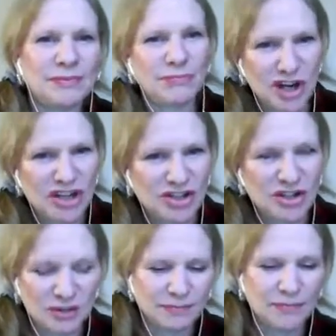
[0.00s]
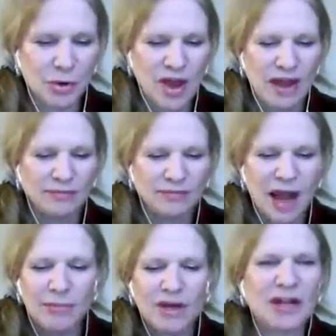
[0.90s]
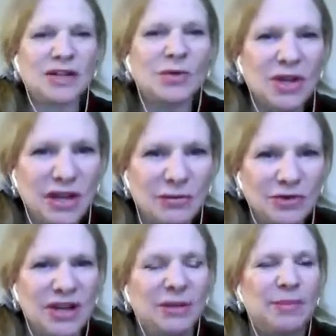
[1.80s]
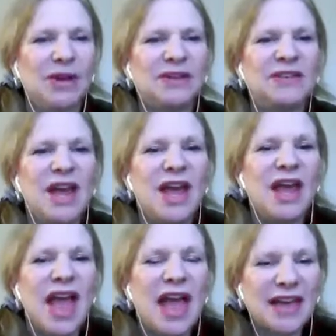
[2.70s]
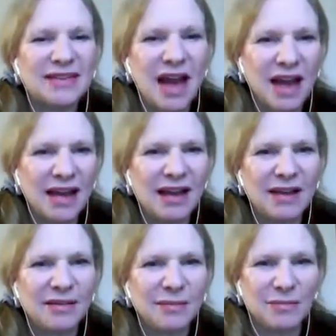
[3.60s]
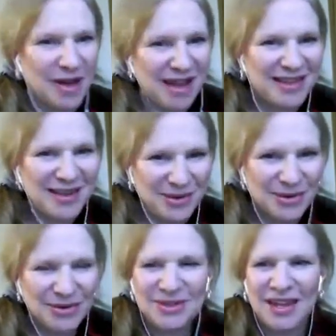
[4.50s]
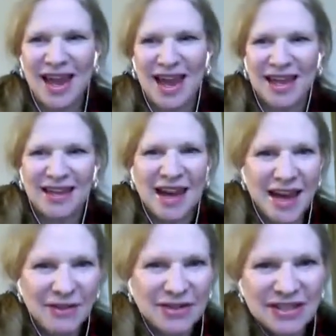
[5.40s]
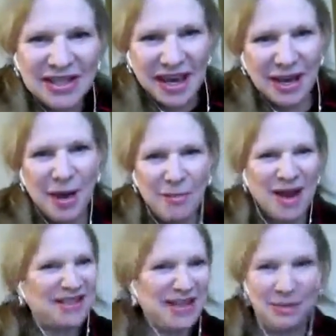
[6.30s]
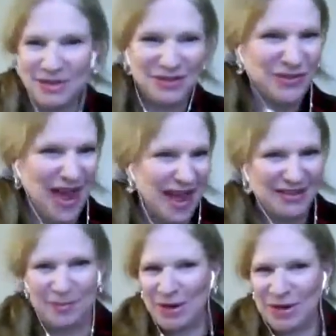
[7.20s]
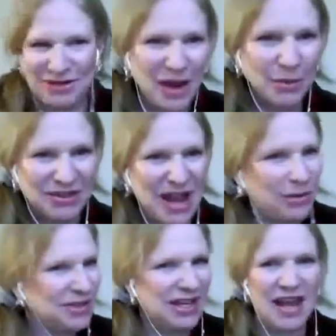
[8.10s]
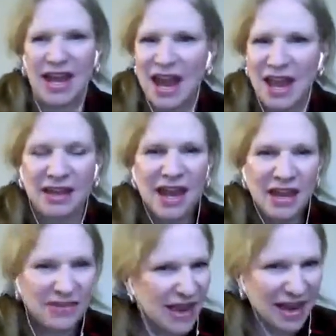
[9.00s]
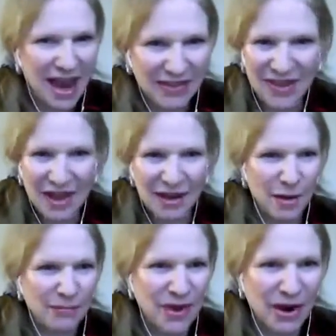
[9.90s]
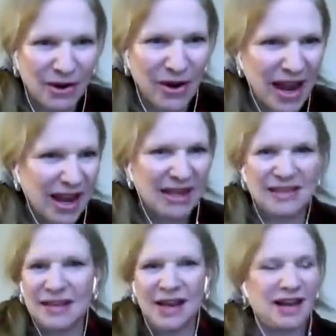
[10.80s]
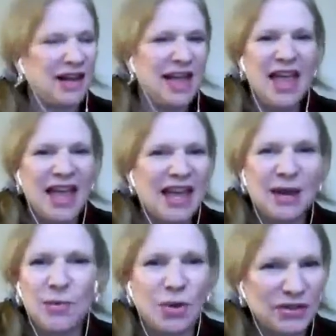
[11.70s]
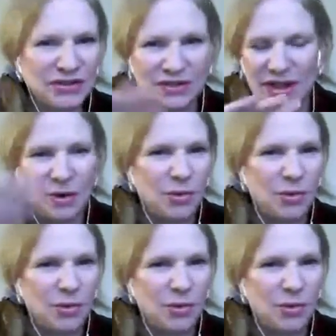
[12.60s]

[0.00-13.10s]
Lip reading: breached. Okay. I'm going to do a little reading because as I got the news, and I have to say my team is fast because I was out today and they had that up there, and it was